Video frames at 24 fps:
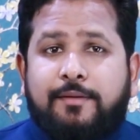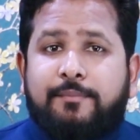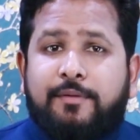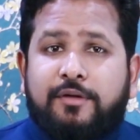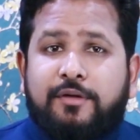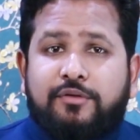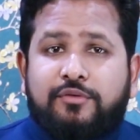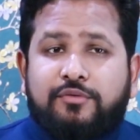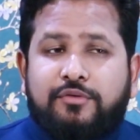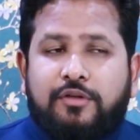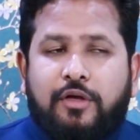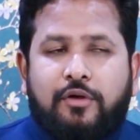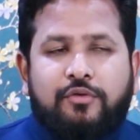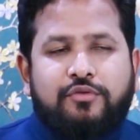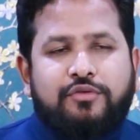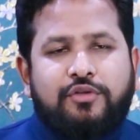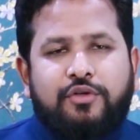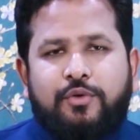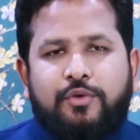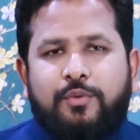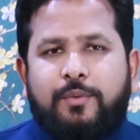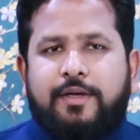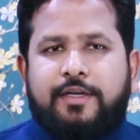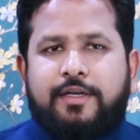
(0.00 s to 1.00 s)
15th
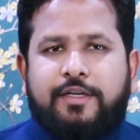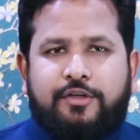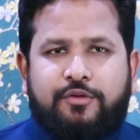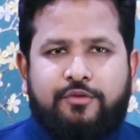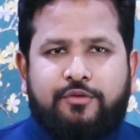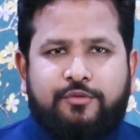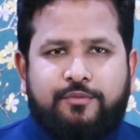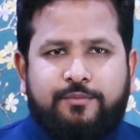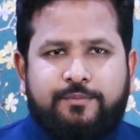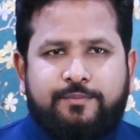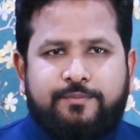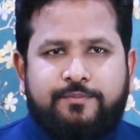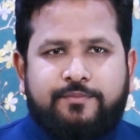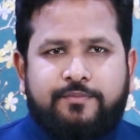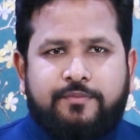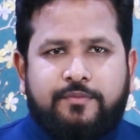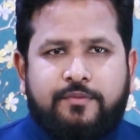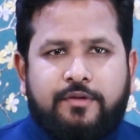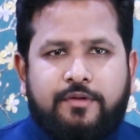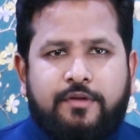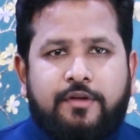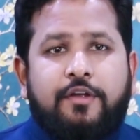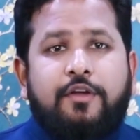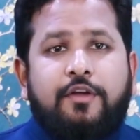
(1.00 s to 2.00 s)
March
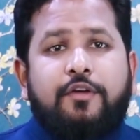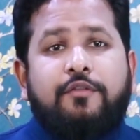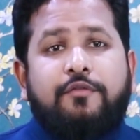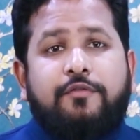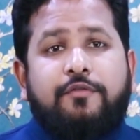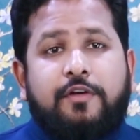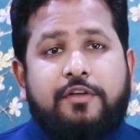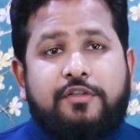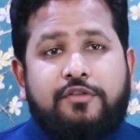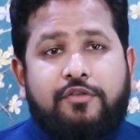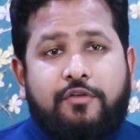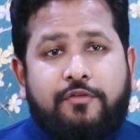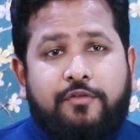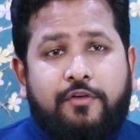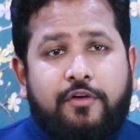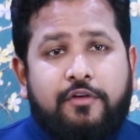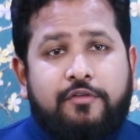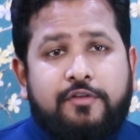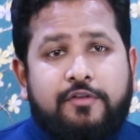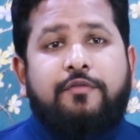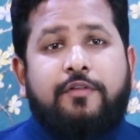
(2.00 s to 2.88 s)
2023.